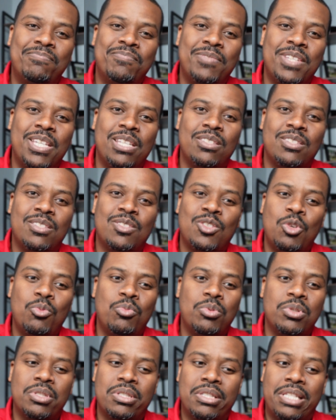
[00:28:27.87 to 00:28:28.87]
It
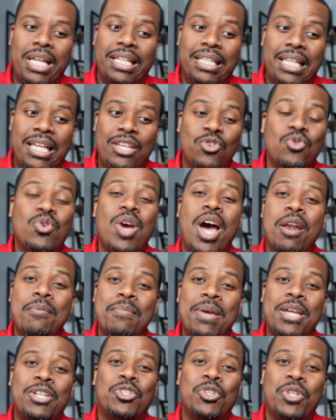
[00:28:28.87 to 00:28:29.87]
was like that. You got to
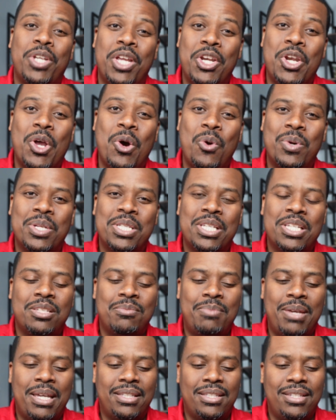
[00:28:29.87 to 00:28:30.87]
make sure they know what's
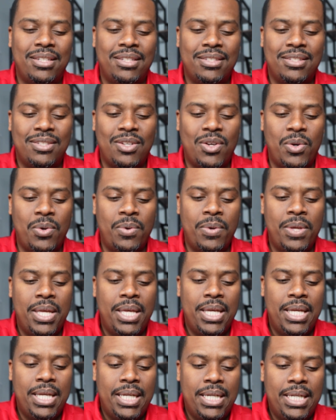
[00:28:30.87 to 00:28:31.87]
expected. And so,
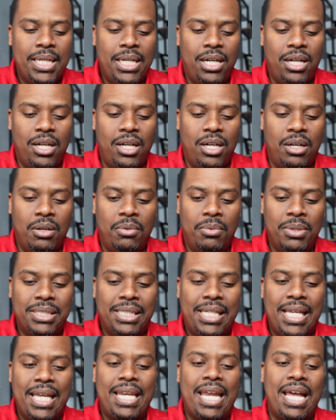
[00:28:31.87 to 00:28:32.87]
once
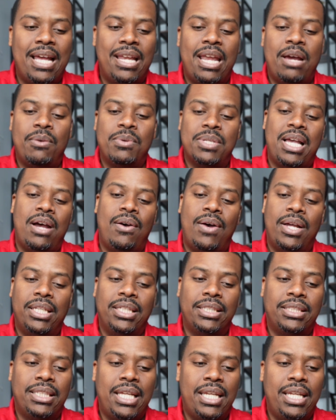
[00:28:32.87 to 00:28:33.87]
again, that was how I
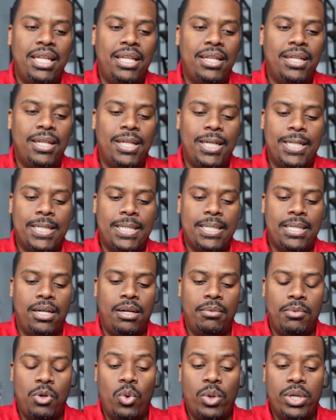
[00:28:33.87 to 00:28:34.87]
looked at it.
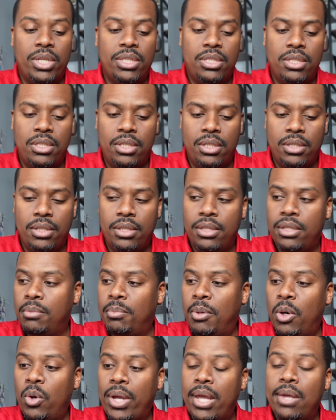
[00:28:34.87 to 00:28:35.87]
Going into the
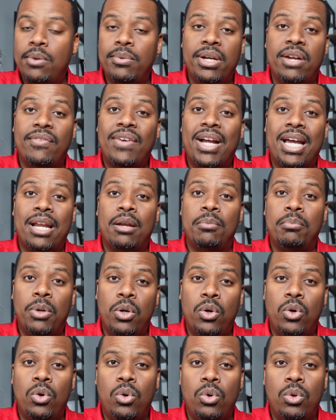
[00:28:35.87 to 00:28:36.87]
bowl game, whenever I got a
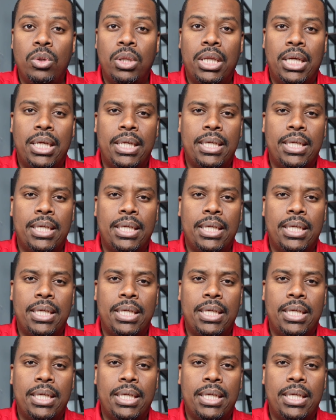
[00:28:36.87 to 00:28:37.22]
bowl